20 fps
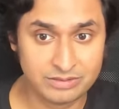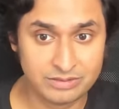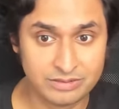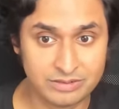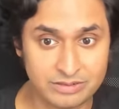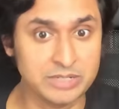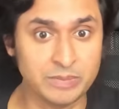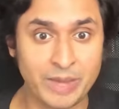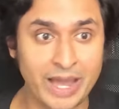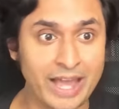
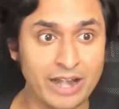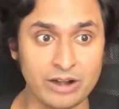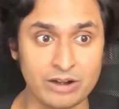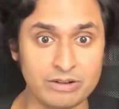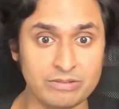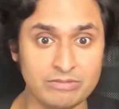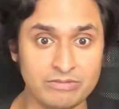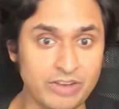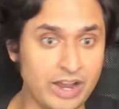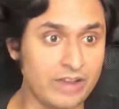Doesn't
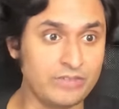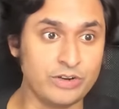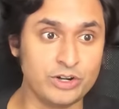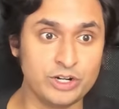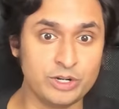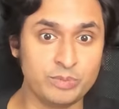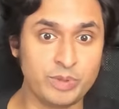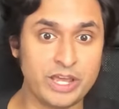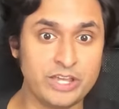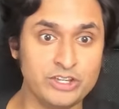matter.
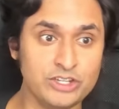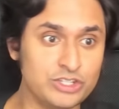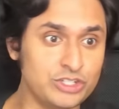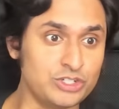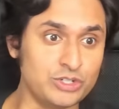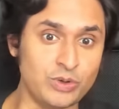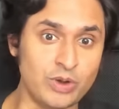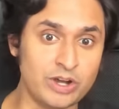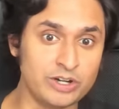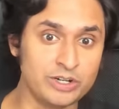500 pages,
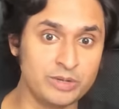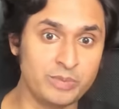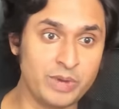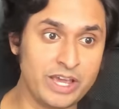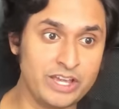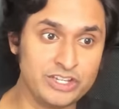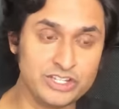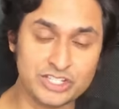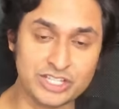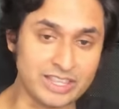200
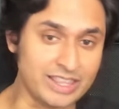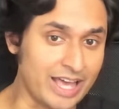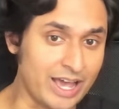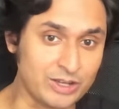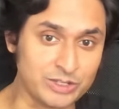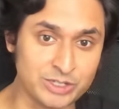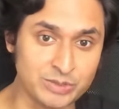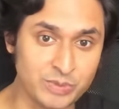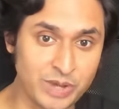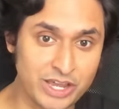pages,
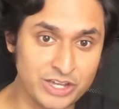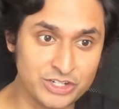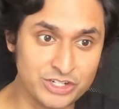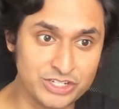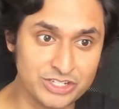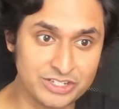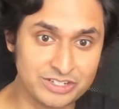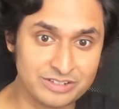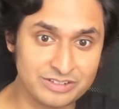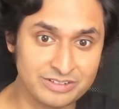1,000
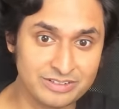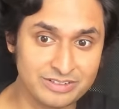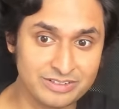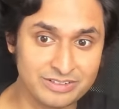pages.